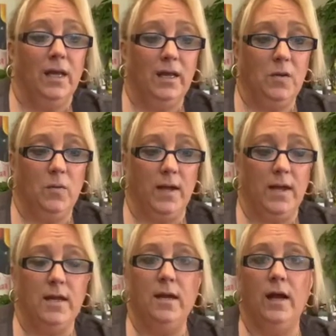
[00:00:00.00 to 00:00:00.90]

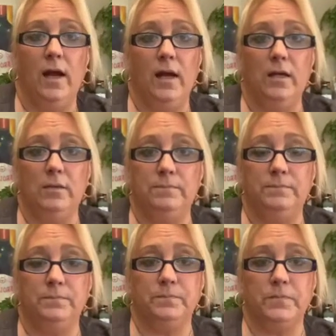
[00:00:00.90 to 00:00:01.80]
anyway,
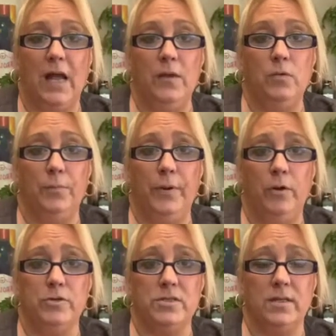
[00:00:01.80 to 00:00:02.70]
I will
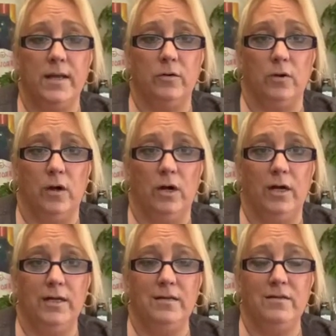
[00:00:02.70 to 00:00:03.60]
post later
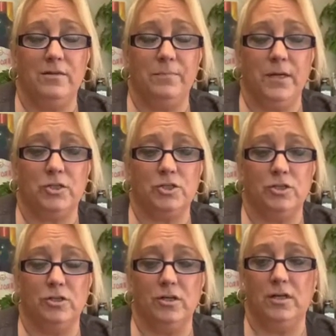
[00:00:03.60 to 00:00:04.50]
on the
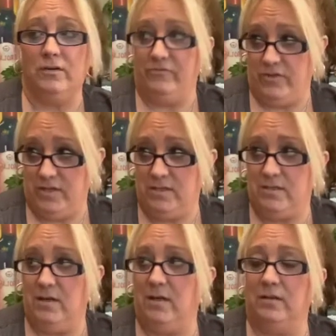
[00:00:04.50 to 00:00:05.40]
picture of
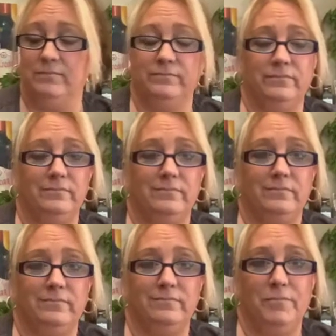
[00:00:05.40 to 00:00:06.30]
this
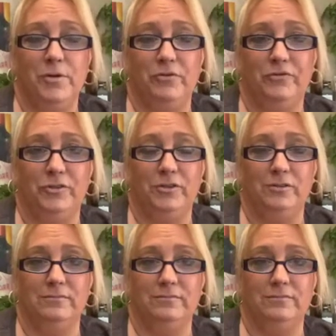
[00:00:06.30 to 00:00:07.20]

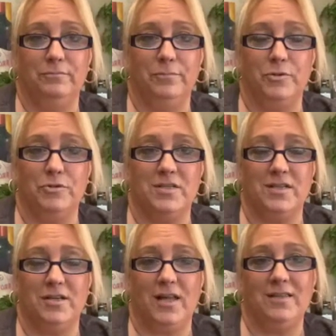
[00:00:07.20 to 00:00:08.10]
beautiful
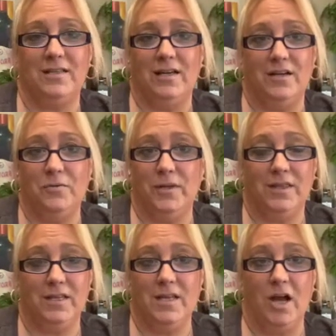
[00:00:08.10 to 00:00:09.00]
bruschetta with
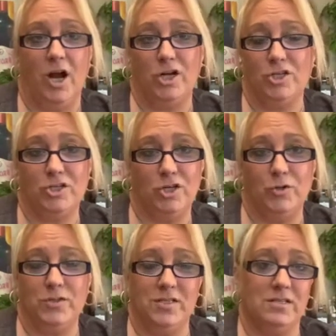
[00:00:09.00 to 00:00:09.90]
the
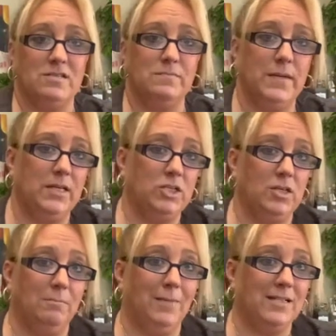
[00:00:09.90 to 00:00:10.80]
artichokes and
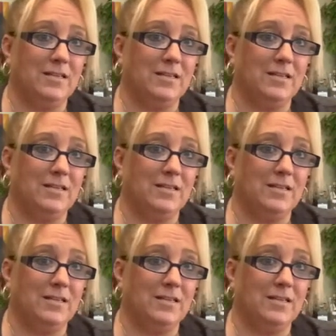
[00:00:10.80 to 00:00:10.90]
spinach and